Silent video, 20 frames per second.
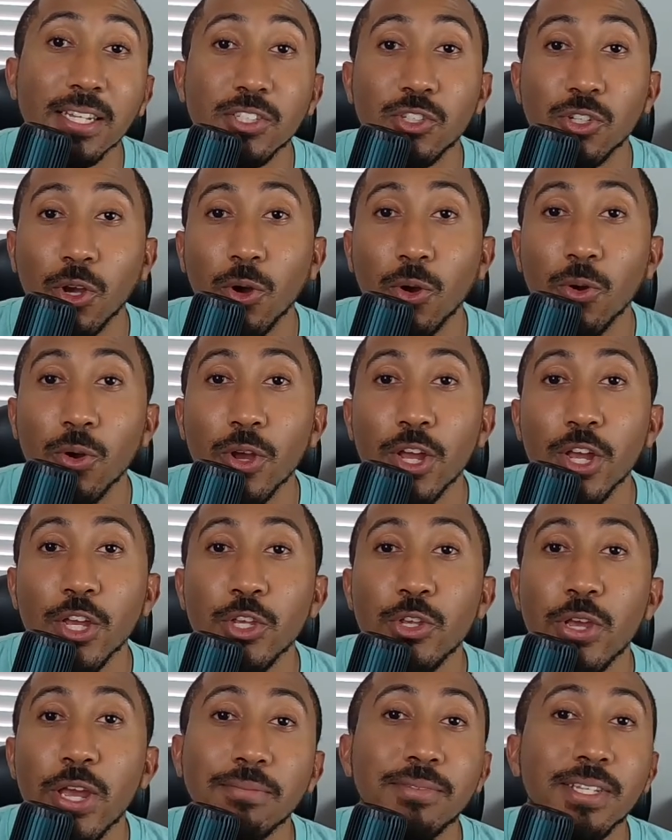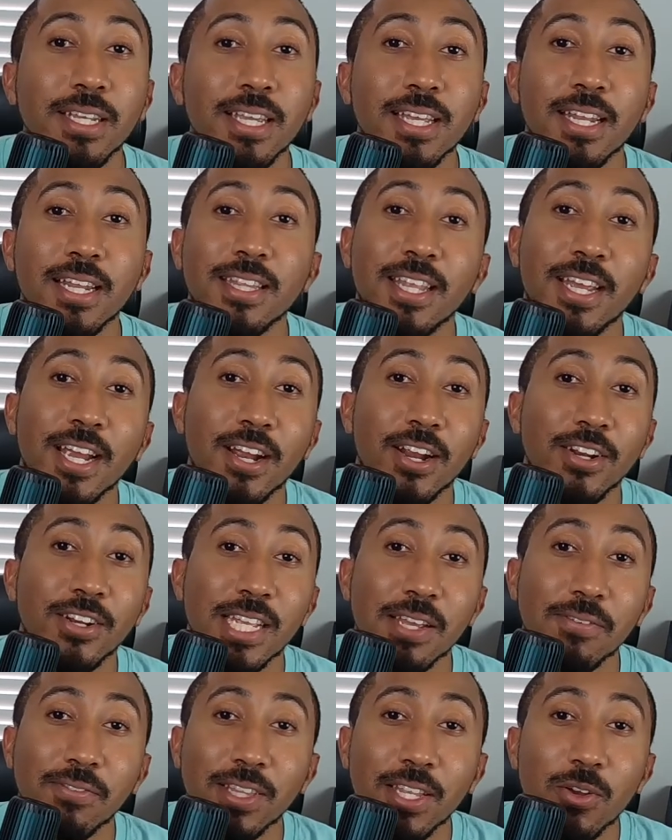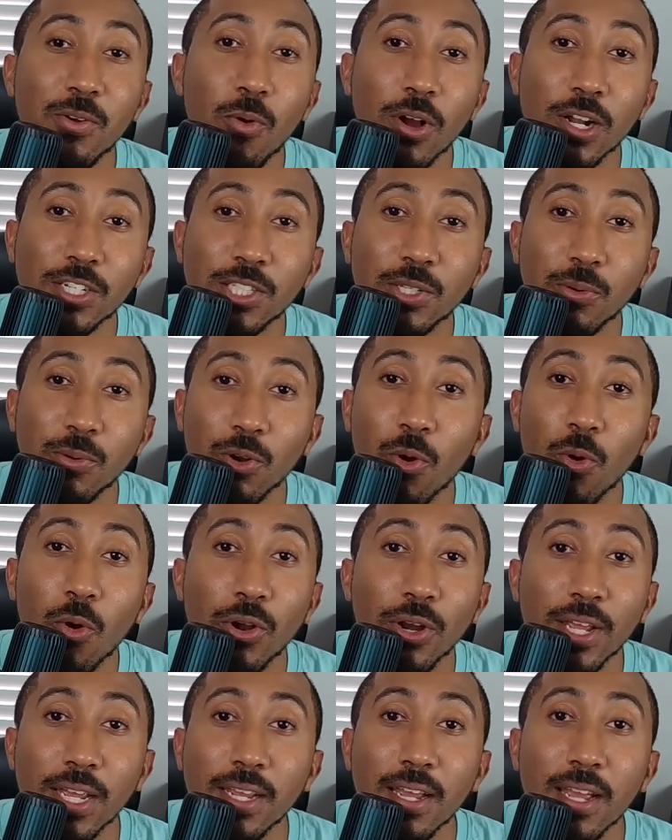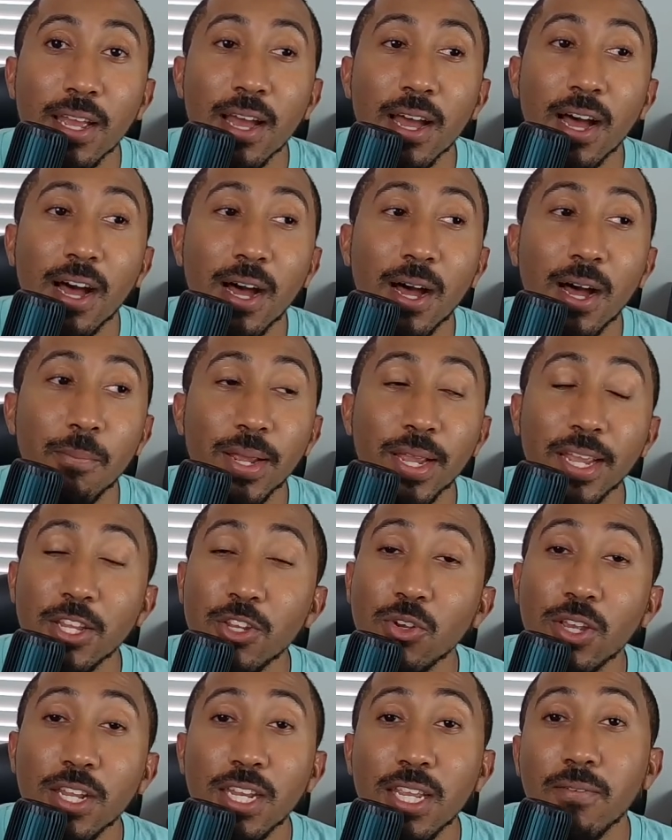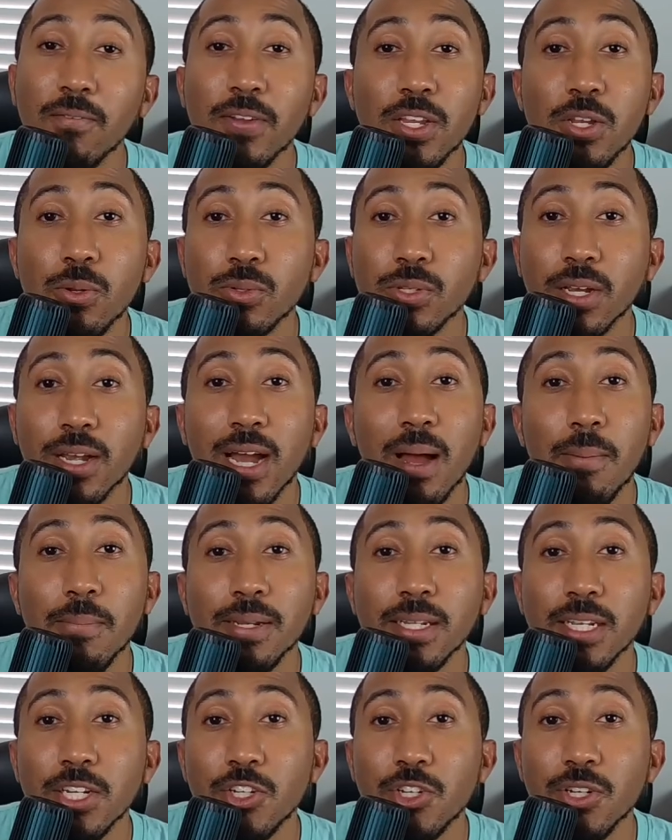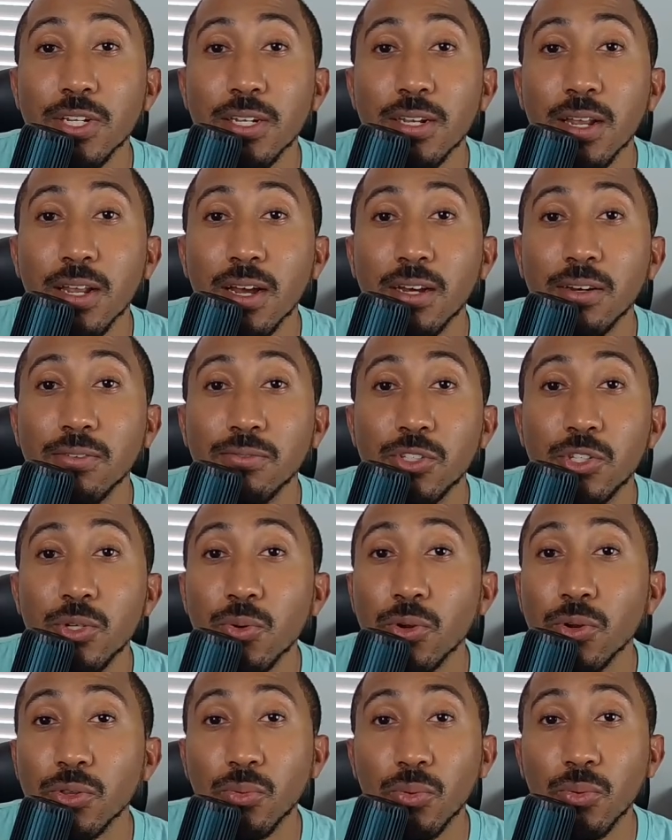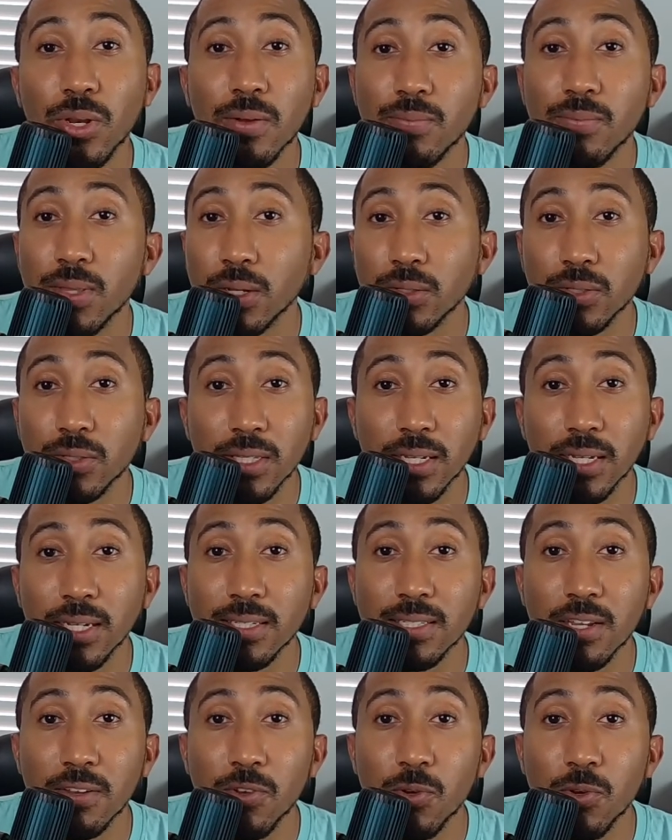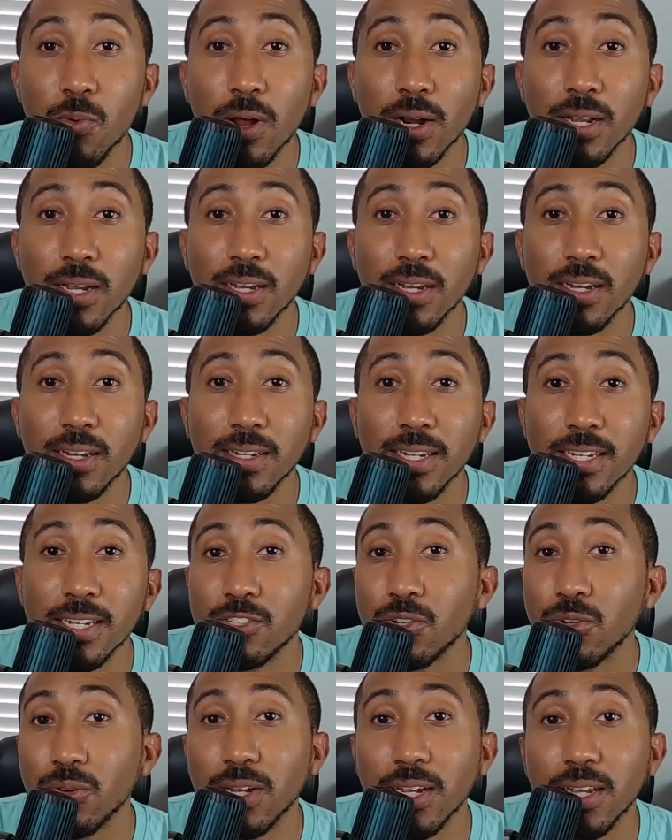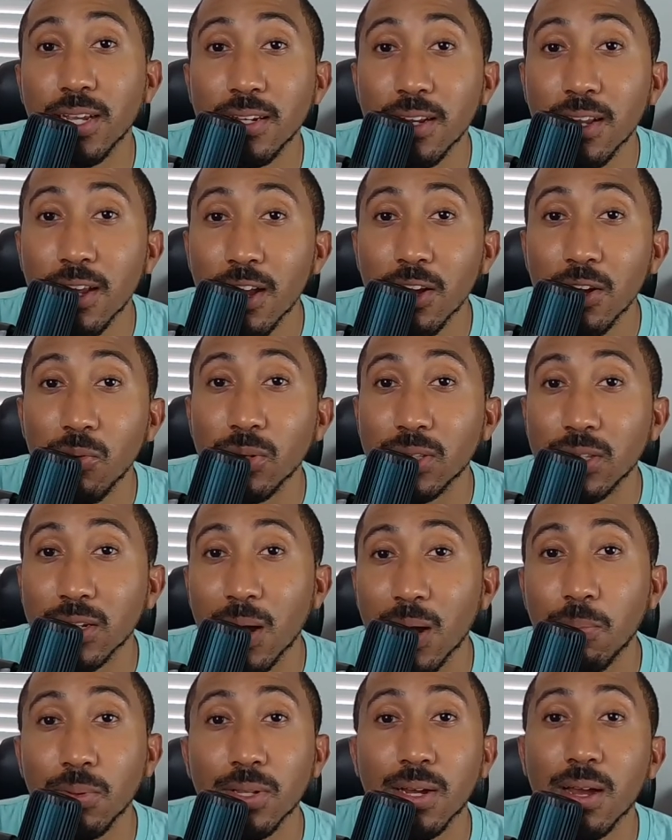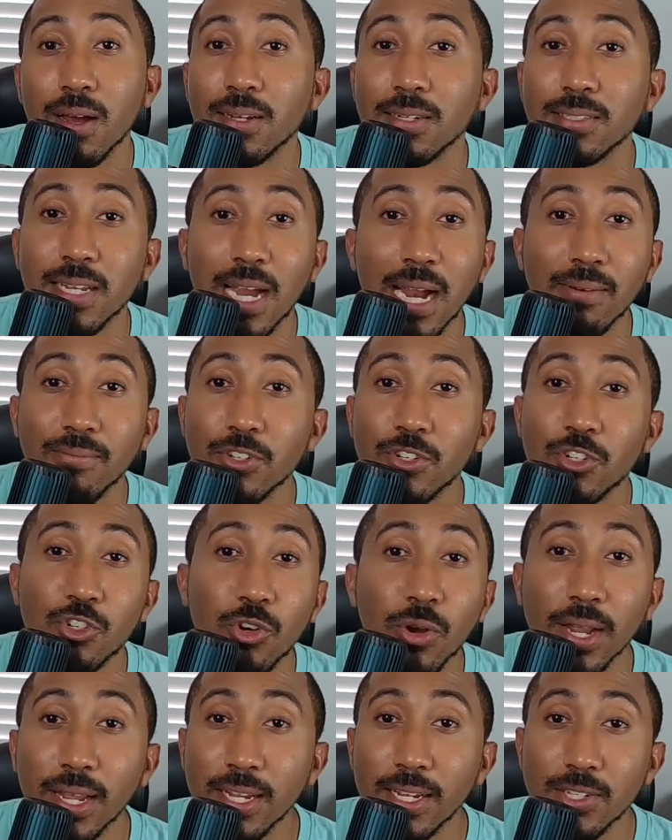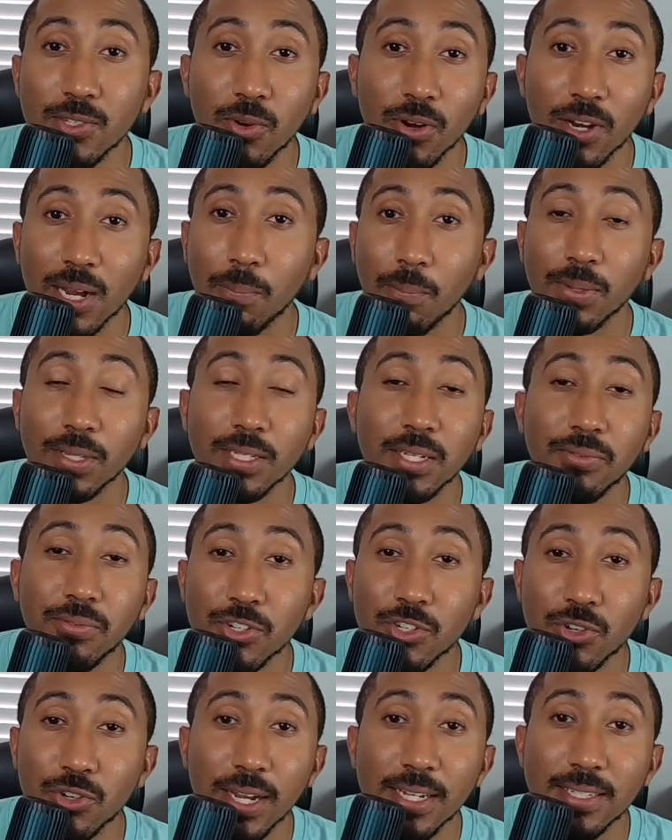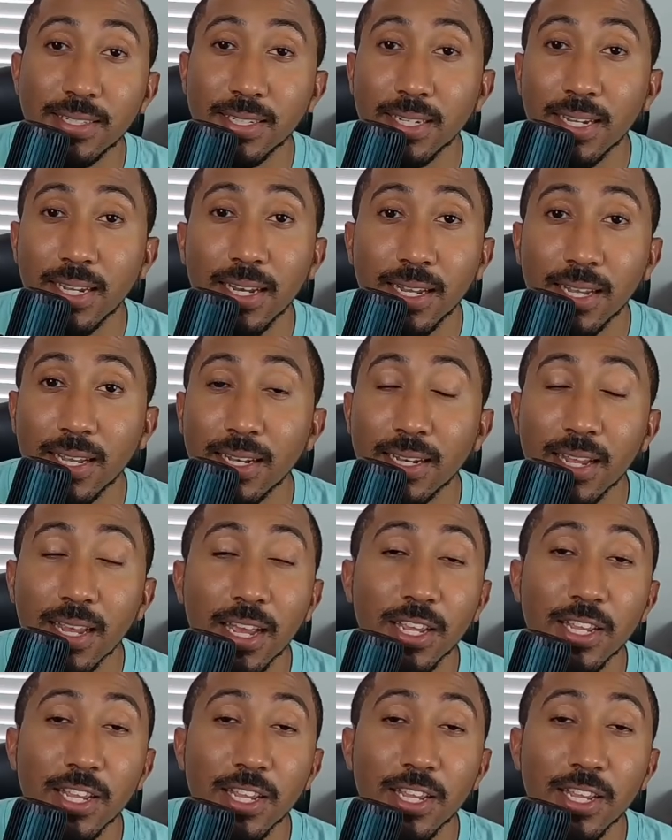So you have to get in there, definitely watch the recording, and you could even use a combination of 2 or 3 of those things if you want to enter in with a couple of cost average trades or a couple of different trades and get in.